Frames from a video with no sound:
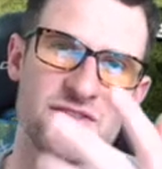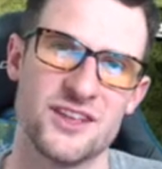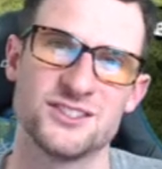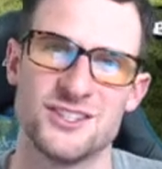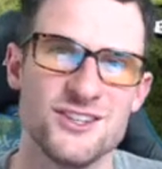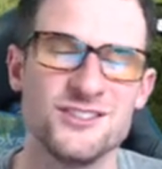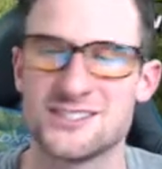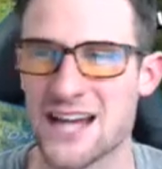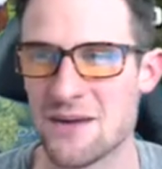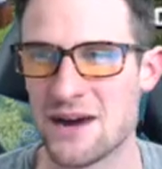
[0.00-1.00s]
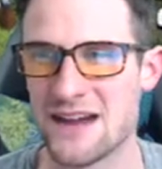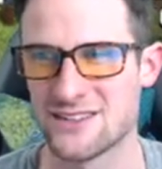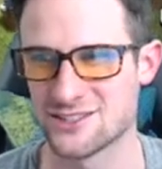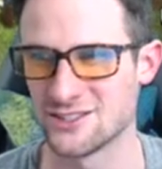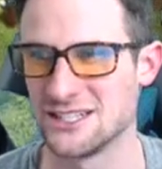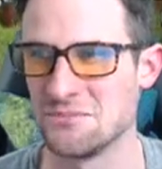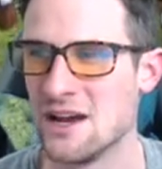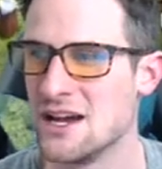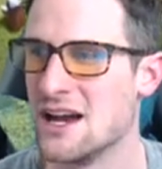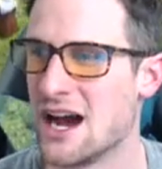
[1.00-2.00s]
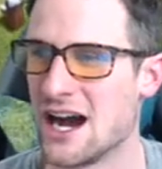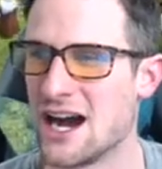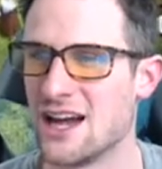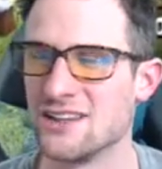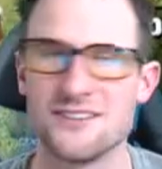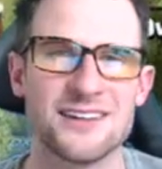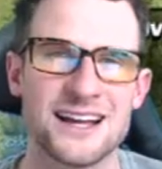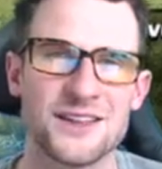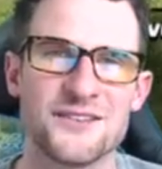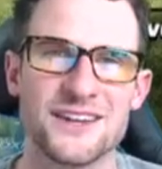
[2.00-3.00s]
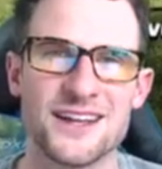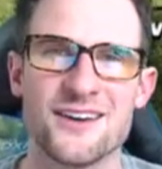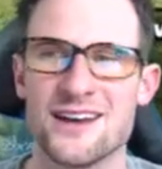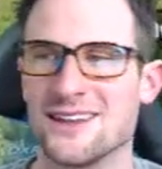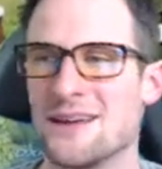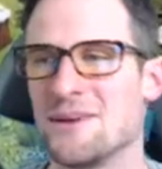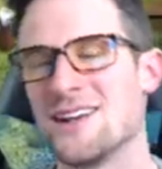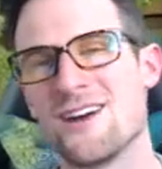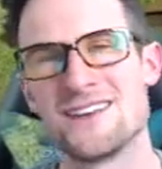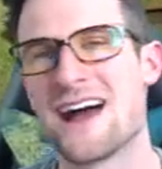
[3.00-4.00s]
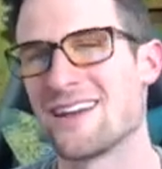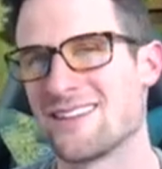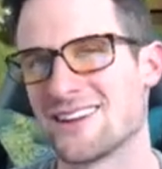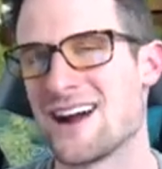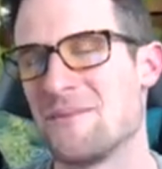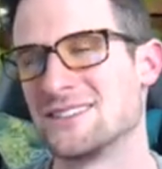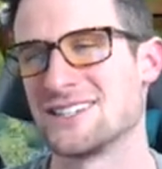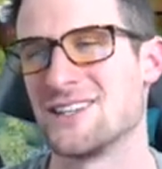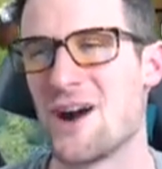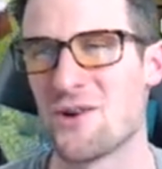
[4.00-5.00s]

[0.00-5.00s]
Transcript: For those of you who stopped by the stream, uh, leave a like on the video and let me know down in the comments that y'all